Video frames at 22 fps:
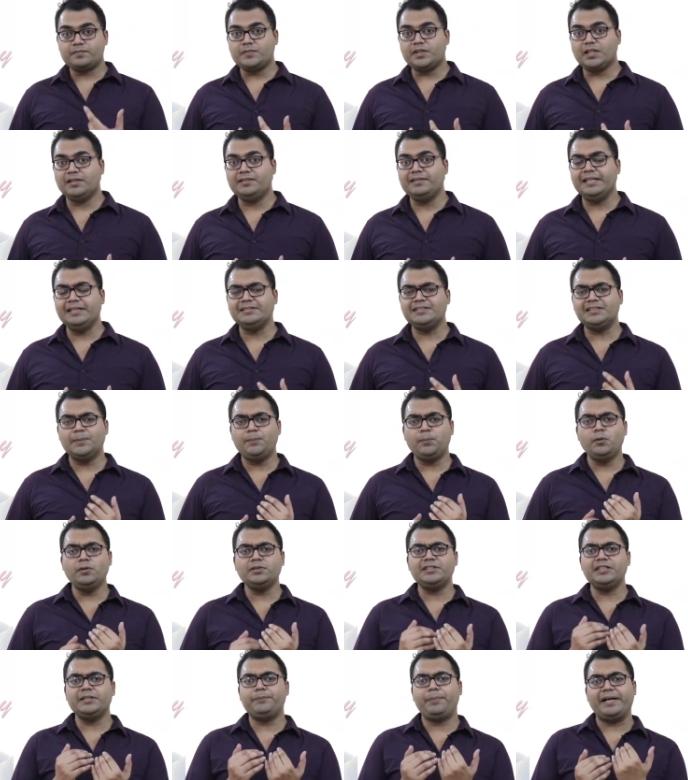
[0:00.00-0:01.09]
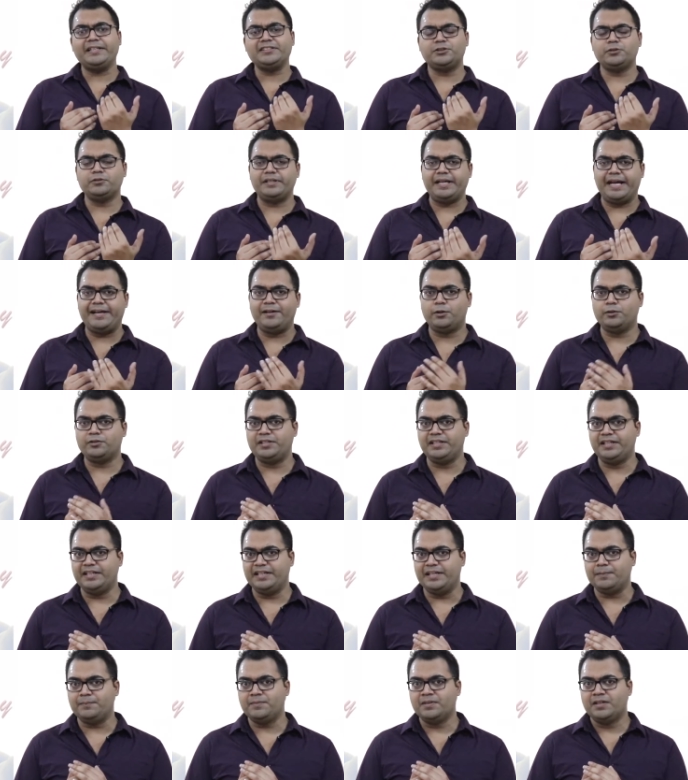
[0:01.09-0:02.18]
Then suppose it binds to the
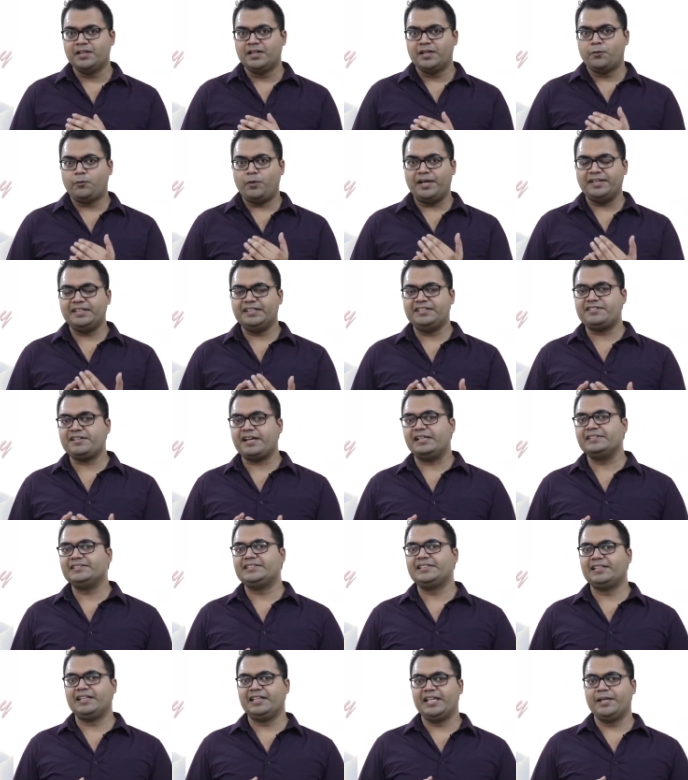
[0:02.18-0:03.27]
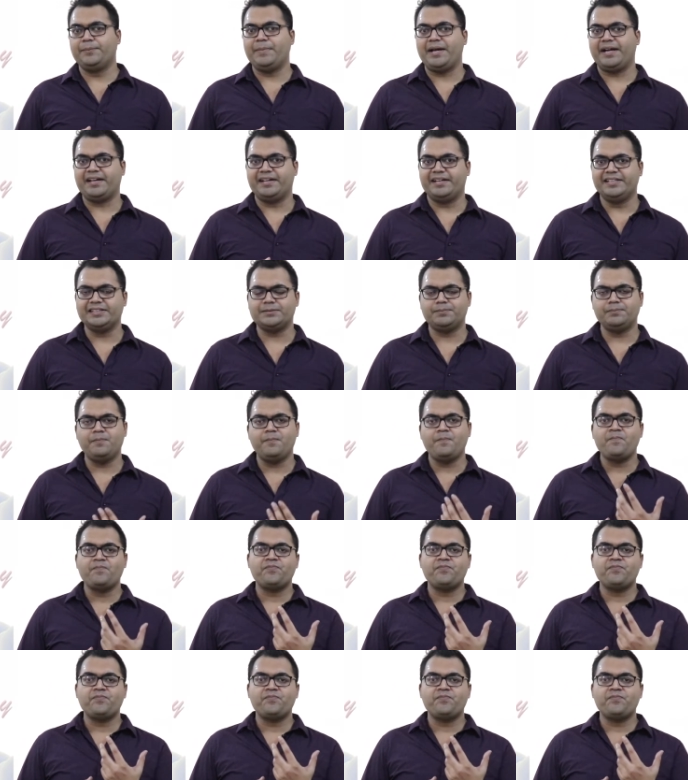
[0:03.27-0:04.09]
endothelium by the trans-signaling mechanism.